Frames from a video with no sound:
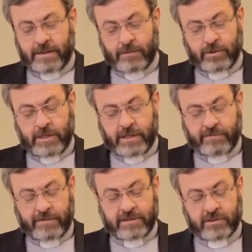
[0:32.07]
I would
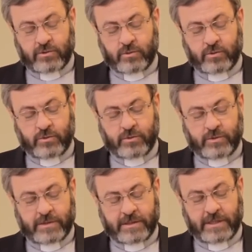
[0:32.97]
like first
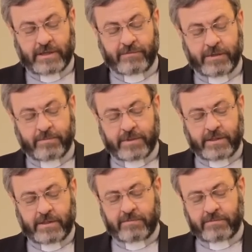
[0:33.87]
to have a
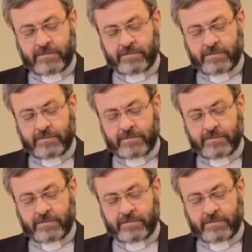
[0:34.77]
brief